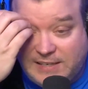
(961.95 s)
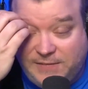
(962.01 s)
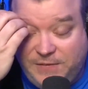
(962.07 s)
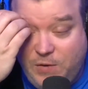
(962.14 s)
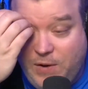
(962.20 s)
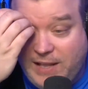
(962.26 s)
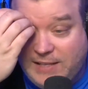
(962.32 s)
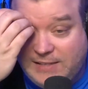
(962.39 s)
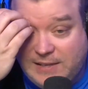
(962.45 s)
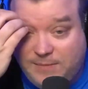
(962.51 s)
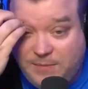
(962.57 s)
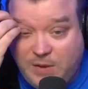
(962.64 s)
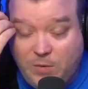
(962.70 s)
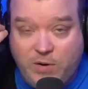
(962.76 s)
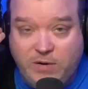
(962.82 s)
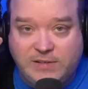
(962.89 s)
If you had
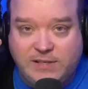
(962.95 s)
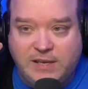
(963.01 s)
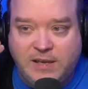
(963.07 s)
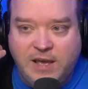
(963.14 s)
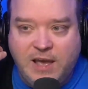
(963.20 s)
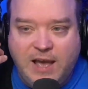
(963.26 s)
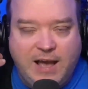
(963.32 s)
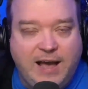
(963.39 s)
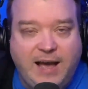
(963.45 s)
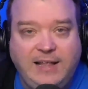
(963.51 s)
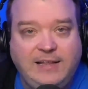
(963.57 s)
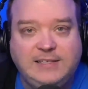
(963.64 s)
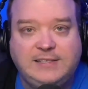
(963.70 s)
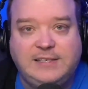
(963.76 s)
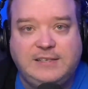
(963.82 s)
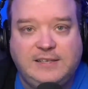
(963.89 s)
something where it's like, I
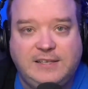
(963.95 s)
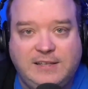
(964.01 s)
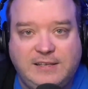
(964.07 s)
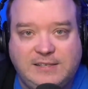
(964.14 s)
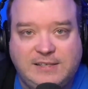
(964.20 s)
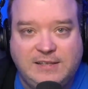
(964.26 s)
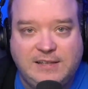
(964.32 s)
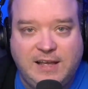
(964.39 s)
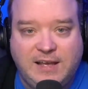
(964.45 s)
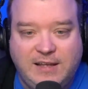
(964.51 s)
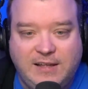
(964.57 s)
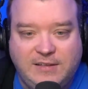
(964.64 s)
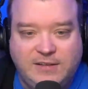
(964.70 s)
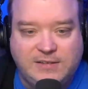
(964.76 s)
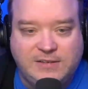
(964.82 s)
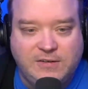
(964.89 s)
listen to this uh,
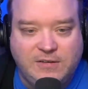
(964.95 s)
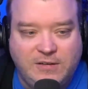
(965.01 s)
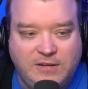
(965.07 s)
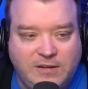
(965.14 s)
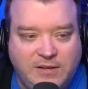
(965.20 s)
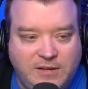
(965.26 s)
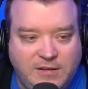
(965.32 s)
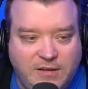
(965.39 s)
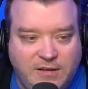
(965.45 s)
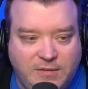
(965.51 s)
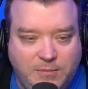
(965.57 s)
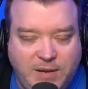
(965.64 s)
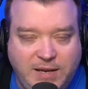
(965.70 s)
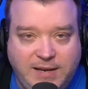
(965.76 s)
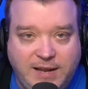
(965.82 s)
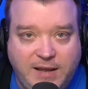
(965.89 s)
this girl uh, on
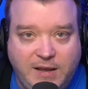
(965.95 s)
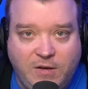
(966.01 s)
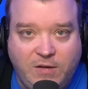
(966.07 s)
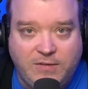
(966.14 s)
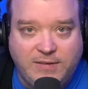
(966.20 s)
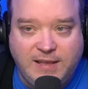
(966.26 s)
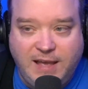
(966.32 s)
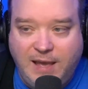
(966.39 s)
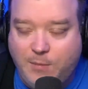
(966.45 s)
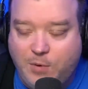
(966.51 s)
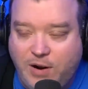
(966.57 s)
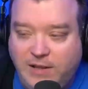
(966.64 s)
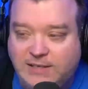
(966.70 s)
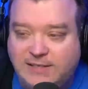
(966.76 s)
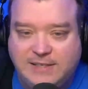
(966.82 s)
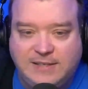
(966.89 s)
midday all the time, or I
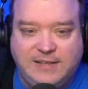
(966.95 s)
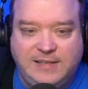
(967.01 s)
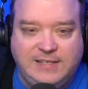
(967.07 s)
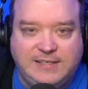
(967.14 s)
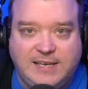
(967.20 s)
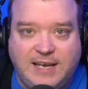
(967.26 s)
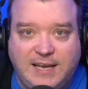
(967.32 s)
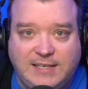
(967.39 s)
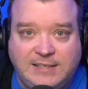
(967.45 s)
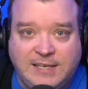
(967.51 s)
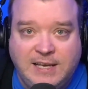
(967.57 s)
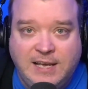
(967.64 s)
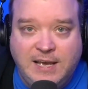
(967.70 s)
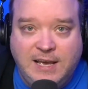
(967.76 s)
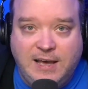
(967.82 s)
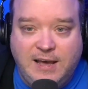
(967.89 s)
listen to these guys
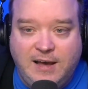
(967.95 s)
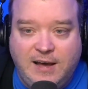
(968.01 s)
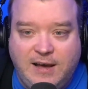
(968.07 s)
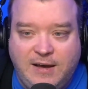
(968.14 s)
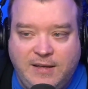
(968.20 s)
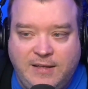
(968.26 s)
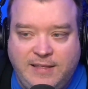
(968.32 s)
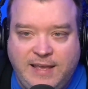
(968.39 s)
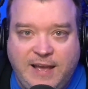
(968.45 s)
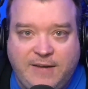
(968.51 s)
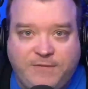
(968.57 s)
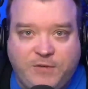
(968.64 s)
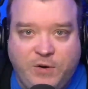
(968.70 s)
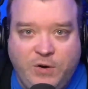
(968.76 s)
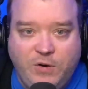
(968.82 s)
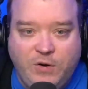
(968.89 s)
uh, in the
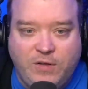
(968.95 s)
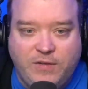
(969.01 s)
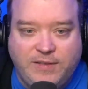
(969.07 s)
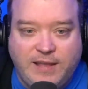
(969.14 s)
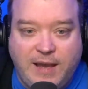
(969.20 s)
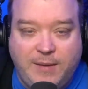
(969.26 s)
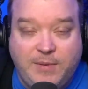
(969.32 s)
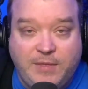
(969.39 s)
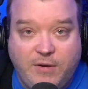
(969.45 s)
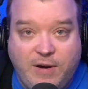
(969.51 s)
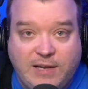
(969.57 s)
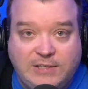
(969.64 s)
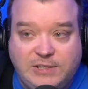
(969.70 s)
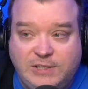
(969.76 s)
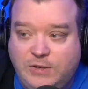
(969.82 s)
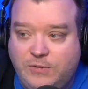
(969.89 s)
afternoon all the time, and they're
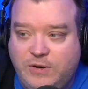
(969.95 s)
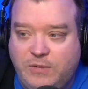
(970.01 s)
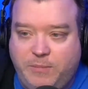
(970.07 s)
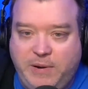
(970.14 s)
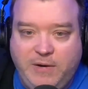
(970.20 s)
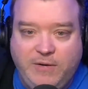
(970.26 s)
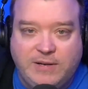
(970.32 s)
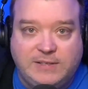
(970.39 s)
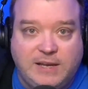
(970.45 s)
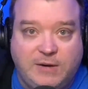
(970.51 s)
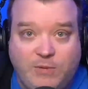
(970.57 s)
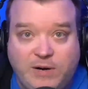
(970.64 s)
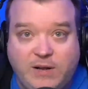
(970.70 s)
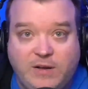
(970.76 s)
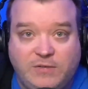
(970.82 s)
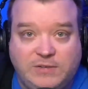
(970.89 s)
actually doing an appearance. I
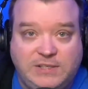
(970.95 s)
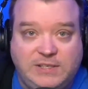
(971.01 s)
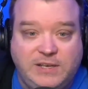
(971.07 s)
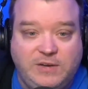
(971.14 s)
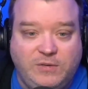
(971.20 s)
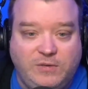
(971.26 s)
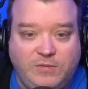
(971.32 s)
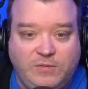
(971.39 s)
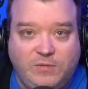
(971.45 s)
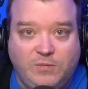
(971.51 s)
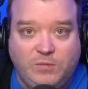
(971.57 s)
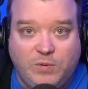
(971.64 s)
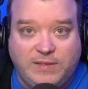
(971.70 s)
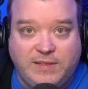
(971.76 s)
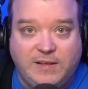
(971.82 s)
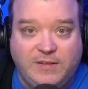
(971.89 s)
want to go see
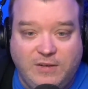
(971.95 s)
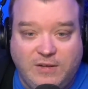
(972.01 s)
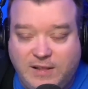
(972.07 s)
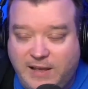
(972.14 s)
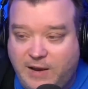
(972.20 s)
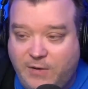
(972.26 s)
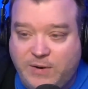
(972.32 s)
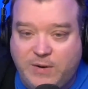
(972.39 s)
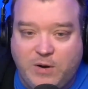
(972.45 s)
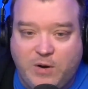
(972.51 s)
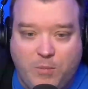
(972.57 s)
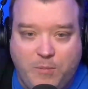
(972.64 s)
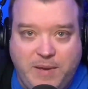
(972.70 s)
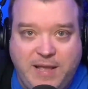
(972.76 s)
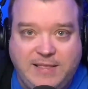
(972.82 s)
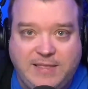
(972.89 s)
what they look like. I want to go
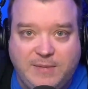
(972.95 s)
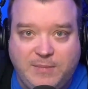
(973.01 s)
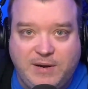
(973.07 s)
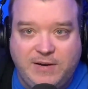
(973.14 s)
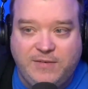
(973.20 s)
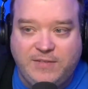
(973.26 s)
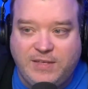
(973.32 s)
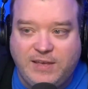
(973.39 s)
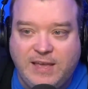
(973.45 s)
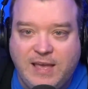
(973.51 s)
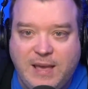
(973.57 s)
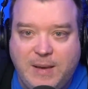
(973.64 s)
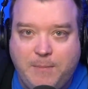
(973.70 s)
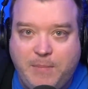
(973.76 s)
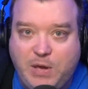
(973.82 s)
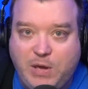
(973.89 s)
meet them and everything
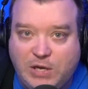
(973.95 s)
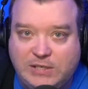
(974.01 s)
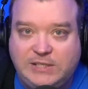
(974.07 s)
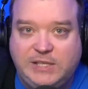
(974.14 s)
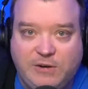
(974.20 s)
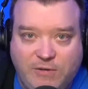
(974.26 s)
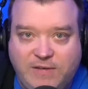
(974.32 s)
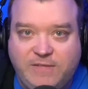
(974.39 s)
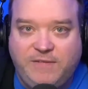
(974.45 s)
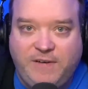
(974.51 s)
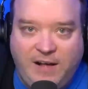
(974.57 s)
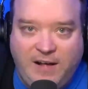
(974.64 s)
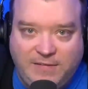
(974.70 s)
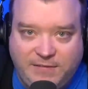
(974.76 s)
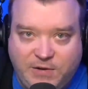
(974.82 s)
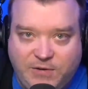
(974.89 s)
because they're
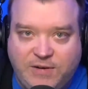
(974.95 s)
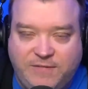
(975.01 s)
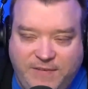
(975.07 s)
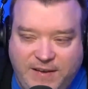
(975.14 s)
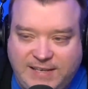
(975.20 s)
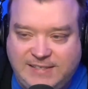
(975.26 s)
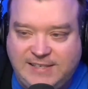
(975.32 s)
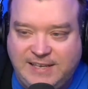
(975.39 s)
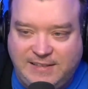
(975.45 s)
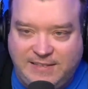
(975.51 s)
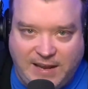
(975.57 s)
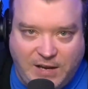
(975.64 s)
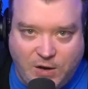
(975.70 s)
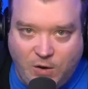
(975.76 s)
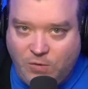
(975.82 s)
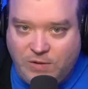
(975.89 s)
involved, they're invested. They
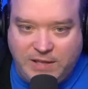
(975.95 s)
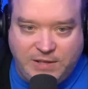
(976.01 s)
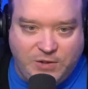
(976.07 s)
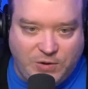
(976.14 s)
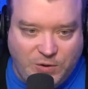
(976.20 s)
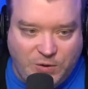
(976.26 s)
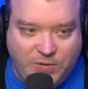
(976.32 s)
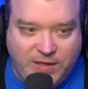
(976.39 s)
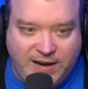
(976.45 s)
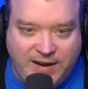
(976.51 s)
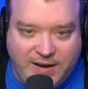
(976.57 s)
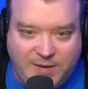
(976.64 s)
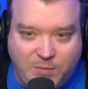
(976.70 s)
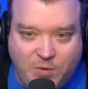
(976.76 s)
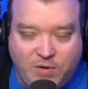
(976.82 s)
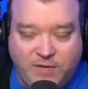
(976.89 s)
don't let you do that
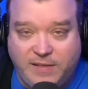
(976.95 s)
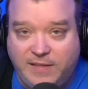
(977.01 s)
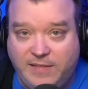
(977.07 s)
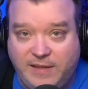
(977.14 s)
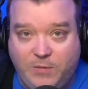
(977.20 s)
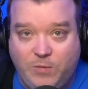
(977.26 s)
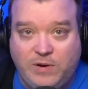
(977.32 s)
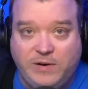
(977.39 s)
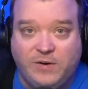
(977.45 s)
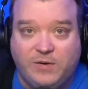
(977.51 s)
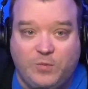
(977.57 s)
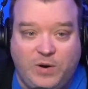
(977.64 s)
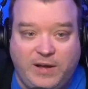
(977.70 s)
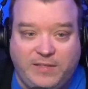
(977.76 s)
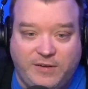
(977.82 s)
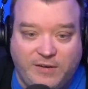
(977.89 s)
anymore, and then they wonder
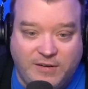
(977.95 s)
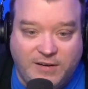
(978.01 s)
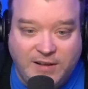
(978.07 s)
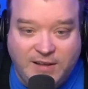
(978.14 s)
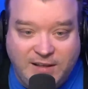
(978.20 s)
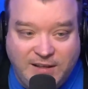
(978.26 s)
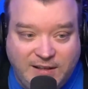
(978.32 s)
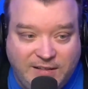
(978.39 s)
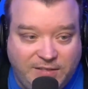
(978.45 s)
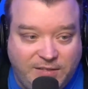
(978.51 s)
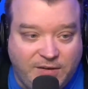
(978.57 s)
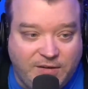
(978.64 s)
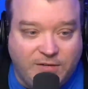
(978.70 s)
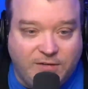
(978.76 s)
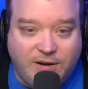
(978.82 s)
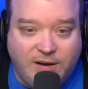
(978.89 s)
why their
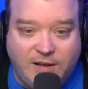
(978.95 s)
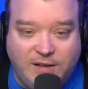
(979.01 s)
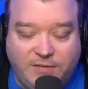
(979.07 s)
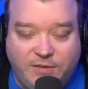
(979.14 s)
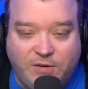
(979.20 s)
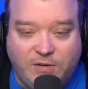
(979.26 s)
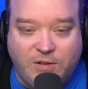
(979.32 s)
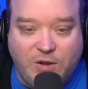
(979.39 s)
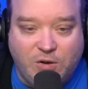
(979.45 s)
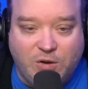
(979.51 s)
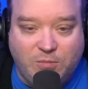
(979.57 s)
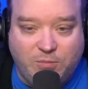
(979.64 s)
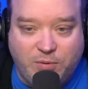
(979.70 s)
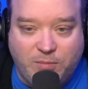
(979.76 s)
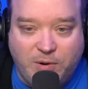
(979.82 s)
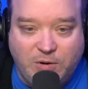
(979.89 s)
their uh, their local
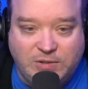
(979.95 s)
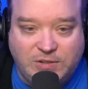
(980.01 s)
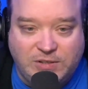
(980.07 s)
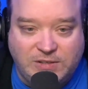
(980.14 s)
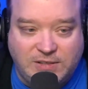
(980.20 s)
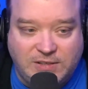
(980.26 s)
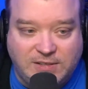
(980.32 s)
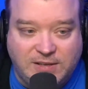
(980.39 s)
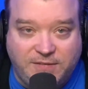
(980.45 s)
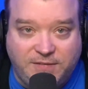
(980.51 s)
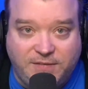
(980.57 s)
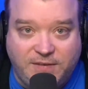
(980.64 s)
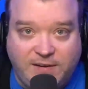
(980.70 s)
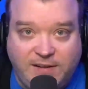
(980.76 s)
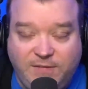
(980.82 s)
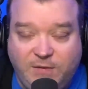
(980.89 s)
promotions and stuff.
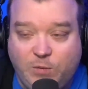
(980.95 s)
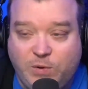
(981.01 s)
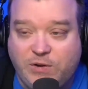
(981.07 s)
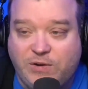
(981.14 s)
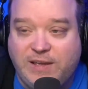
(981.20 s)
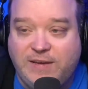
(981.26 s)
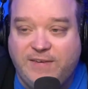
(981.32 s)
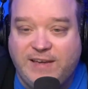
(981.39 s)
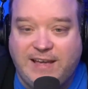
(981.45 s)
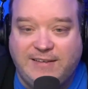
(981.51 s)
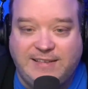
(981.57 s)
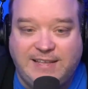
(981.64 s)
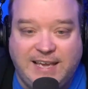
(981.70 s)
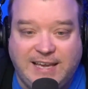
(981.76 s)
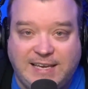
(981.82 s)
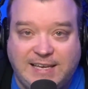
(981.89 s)
Even when you're giving out
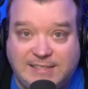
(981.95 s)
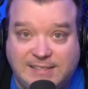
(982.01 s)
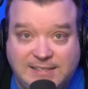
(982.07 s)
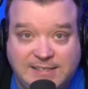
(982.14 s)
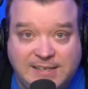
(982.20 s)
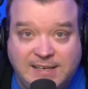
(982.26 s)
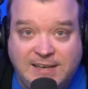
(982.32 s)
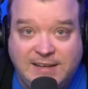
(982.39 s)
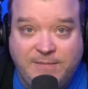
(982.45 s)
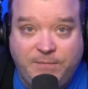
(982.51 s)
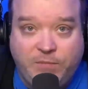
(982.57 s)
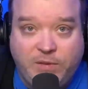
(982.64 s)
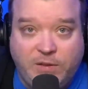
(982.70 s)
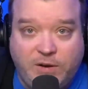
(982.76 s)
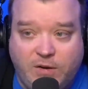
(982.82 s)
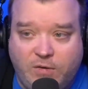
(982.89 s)
tickets,
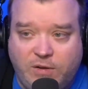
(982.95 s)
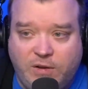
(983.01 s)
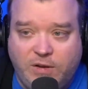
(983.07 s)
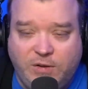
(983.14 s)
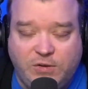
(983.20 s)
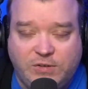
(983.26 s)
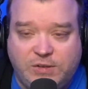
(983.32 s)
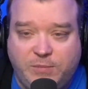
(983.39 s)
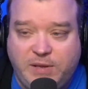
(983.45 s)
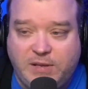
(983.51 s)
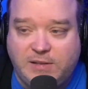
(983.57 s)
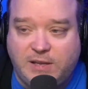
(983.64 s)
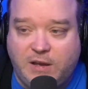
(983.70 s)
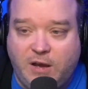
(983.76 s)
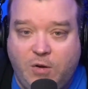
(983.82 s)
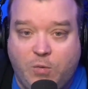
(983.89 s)
you know, it used to be it's
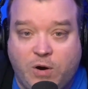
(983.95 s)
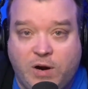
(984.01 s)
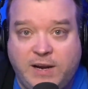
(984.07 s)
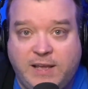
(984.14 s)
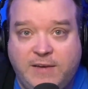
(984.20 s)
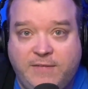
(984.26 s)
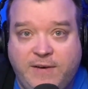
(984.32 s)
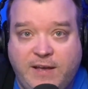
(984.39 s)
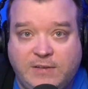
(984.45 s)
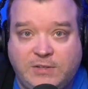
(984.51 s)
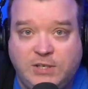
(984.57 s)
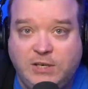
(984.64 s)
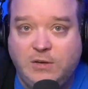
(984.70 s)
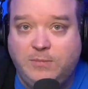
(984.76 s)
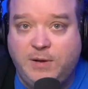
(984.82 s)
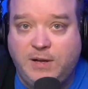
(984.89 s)
like, oh, we're going to give out
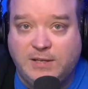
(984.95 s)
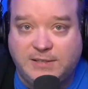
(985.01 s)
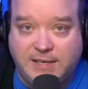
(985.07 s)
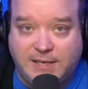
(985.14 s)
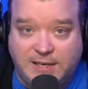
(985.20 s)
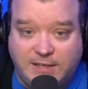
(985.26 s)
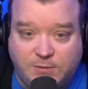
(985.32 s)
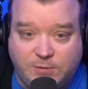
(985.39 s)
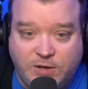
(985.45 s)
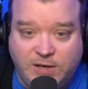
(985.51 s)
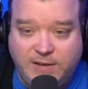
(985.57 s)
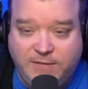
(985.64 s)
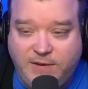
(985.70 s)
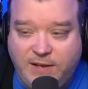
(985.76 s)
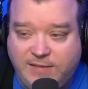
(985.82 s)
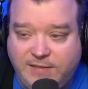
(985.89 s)
jingle ball tickets. We're going to
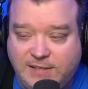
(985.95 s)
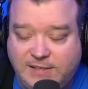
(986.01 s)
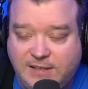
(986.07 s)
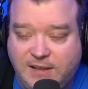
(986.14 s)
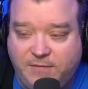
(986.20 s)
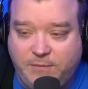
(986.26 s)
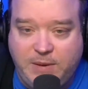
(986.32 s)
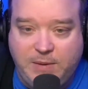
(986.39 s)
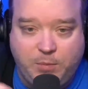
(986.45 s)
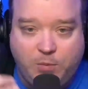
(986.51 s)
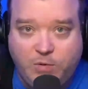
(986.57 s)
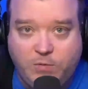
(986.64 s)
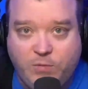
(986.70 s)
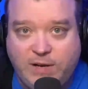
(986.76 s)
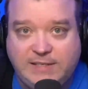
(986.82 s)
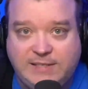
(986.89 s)
give out this stuff. People
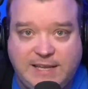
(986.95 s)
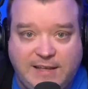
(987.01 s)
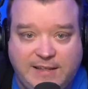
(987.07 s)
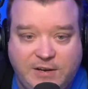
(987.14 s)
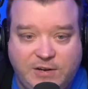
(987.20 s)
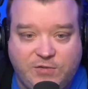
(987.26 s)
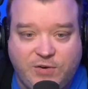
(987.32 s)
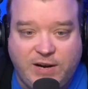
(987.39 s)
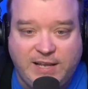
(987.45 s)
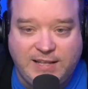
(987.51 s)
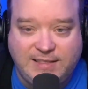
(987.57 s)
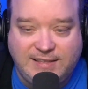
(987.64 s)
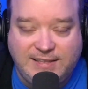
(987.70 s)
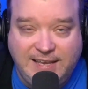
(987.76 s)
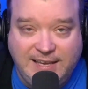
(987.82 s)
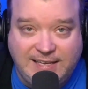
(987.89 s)
would race down there to try to get
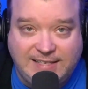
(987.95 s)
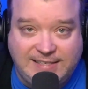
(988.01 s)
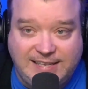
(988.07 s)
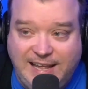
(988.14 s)
the tickets.